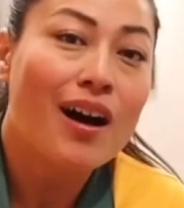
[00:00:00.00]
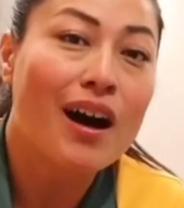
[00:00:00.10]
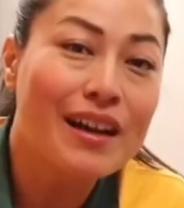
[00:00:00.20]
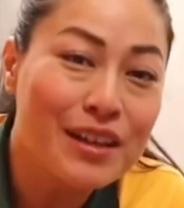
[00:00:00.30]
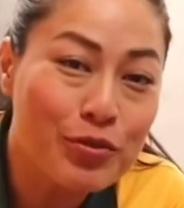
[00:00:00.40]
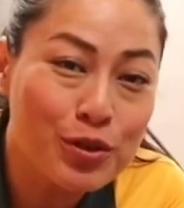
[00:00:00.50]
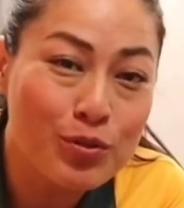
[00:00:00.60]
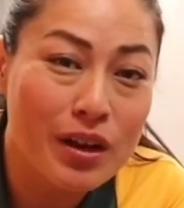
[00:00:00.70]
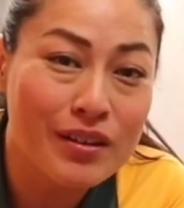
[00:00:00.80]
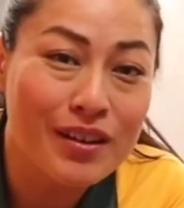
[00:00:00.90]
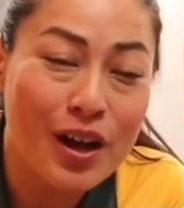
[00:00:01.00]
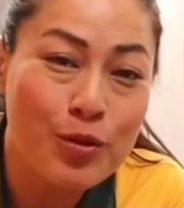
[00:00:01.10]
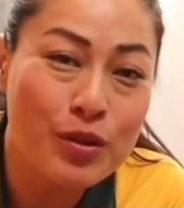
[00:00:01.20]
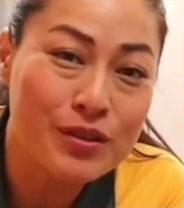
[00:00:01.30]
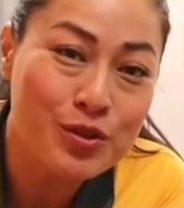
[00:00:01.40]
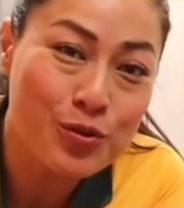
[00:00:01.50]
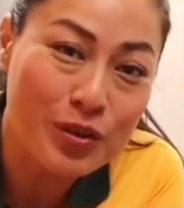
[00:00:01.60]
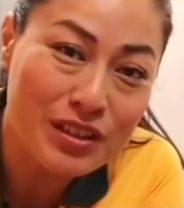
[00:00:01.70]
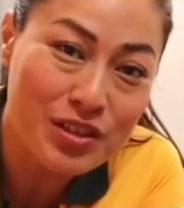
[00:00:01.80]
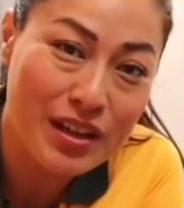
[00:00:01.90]
Hi everyone, I wanted to
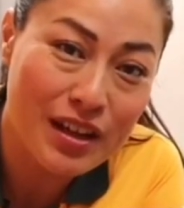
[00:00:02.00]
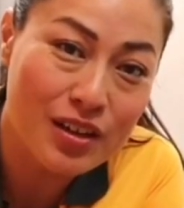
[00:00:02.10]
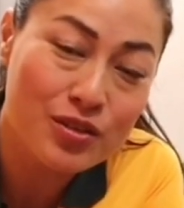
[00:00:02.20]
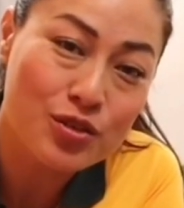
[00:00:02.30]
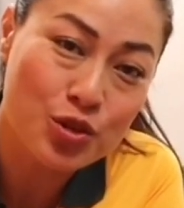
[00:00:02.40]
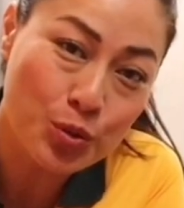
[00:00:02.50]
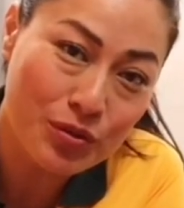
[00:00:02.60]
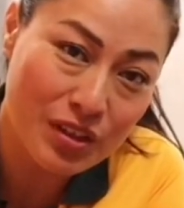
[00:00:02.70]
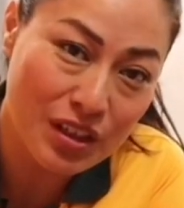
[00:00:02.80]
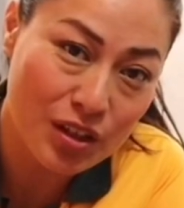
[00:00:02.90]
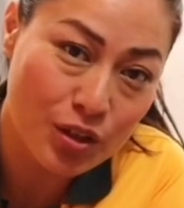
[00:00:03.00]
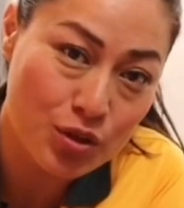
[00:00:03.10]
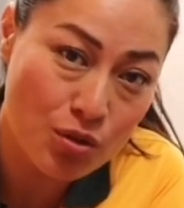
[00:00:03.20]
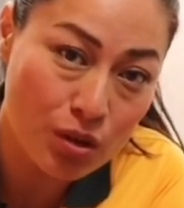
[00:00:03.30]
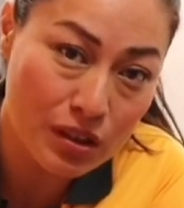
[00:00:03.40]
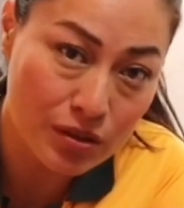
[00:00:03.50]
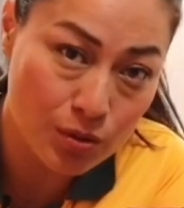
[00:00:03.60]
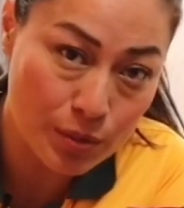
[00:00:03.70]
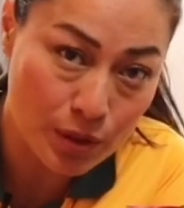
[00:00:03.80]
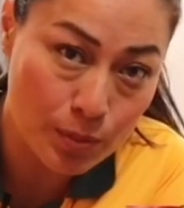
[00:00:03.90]
reach out, do a video, talk a little
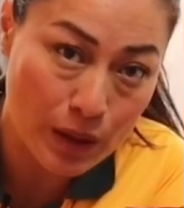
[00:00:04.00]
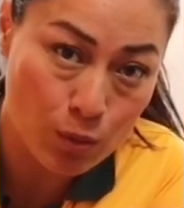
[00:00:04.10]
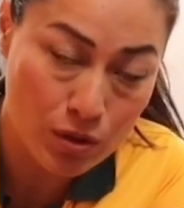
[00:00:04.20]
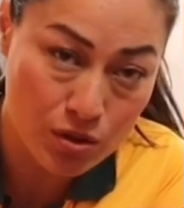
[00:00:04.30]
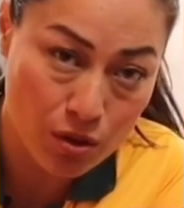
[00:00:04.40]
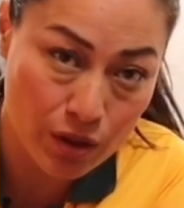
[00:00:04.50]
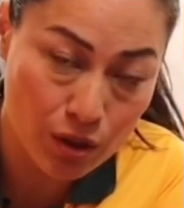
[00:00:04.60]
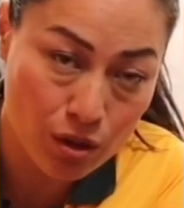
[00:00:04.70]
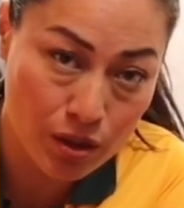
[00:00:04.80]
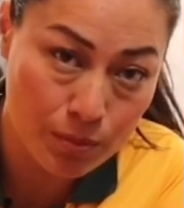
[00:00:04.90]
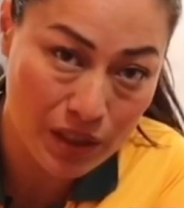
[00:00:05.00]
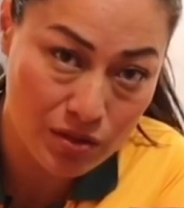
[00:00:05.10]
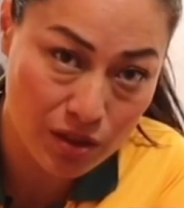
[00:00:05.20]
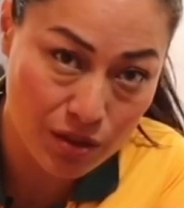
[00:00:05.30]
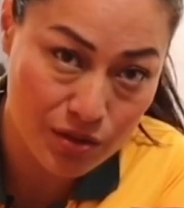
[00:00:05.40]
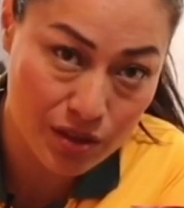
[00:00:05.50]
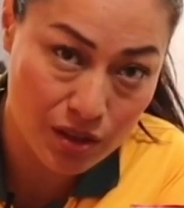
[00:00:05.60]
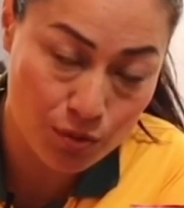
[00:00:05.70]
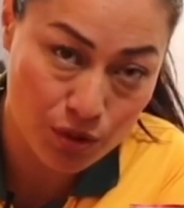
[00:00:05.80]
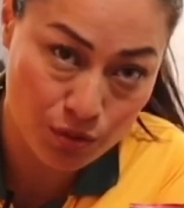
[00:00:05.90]
bit about what's going on in Mexico
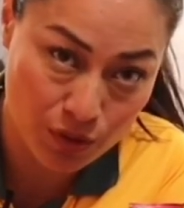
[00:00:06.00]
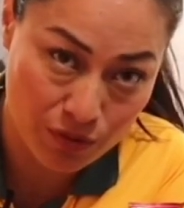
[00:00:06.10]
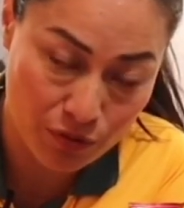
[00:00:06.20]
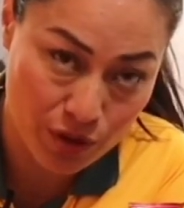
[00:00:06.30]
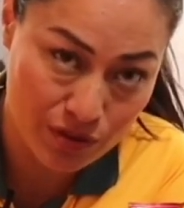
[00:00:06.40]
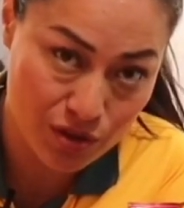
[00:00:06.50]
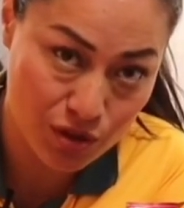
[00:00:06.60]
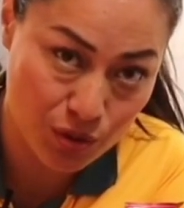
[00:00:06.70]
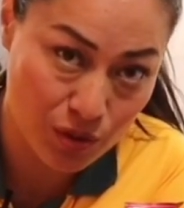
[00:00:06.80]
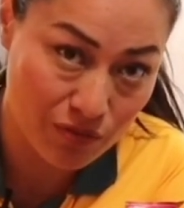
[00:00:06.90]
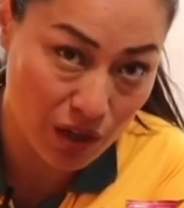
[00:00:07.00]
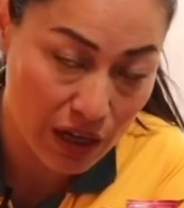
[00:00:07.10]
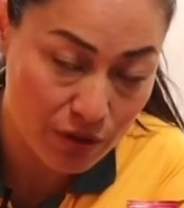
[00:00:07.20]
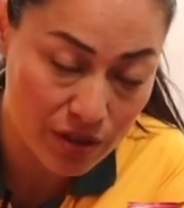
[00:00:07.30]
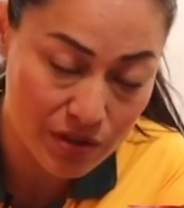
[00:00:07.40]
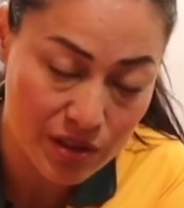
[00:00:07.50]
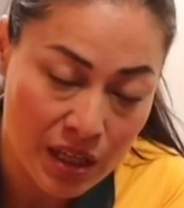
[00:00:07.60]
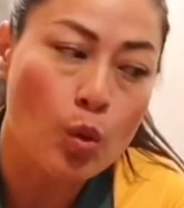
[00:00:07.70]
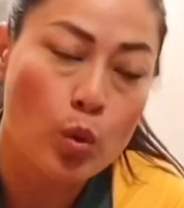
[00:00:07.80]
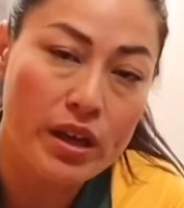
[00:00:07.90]
City with reference to the virus.
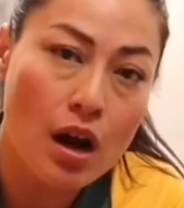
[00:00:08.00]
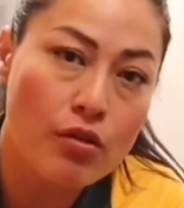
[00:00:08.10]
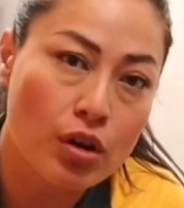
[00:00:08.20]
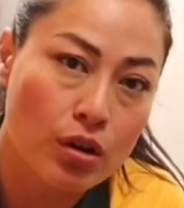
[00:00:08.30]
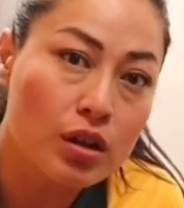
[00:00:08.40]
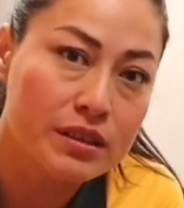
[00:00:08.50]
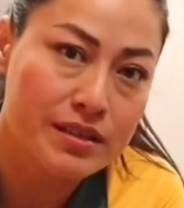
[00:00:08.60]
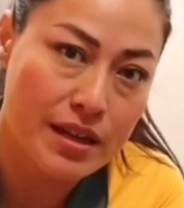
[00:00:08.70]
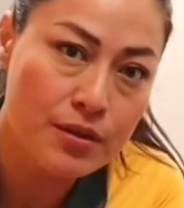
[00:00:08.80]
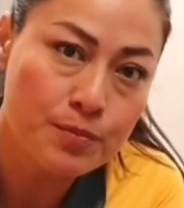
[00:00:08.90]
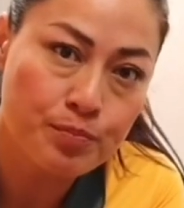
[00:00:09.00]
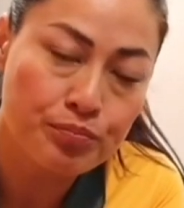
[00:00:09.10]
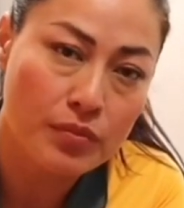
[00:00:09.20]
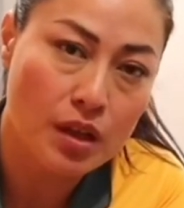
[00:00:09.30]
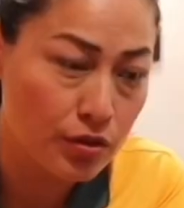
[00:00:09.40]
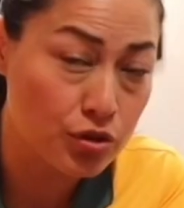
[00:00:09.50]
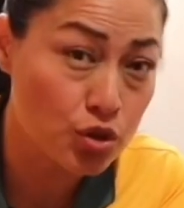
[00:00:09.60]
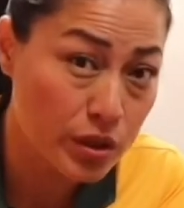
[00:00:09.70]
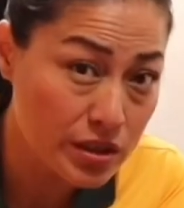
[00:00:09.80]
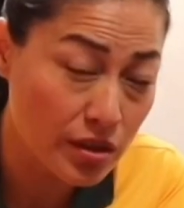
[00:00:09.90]
We are on lockdown, the
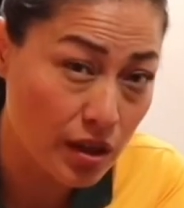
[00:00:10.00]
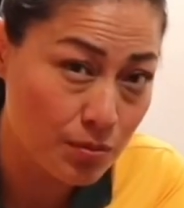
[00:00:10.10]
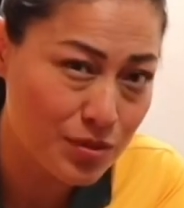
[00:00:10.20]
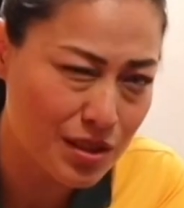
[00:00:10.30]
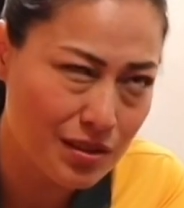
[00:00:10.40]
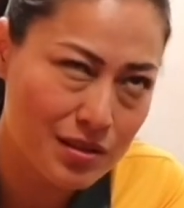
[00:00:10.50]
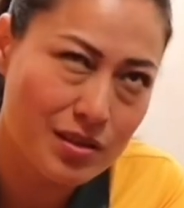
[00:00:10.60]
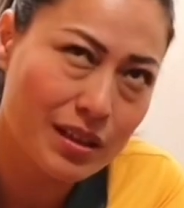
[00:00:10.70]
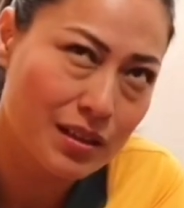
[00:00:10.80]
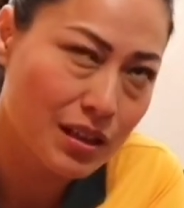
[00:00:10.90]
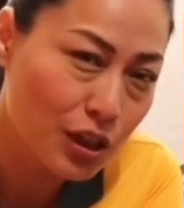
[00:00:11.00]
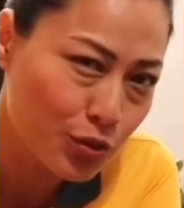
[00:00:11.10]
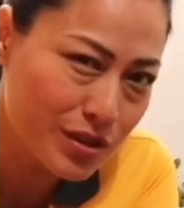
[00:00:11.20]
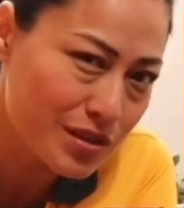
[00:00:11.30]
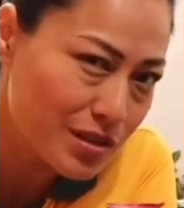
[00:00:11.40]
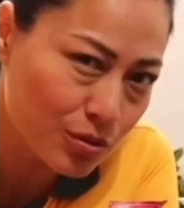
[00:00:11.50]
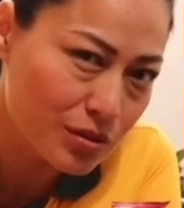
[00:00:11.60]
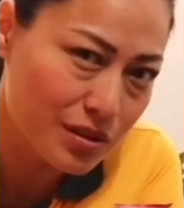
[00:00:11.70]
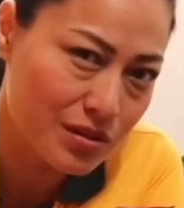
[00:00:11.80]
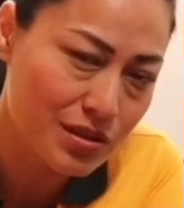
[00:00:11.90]
streets are empty, there's like an eerie
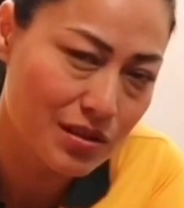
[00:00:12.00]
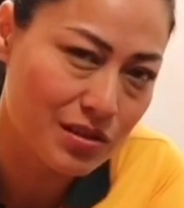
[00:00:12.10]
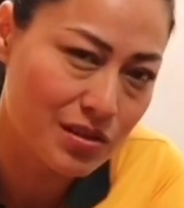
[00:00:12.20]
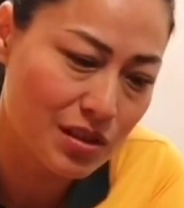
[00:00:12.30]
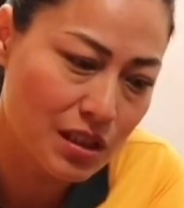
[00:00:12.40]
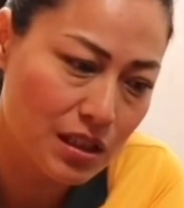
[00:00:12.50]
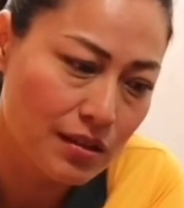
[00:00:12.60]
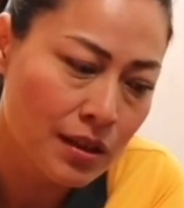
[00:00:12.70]
stillness in the city.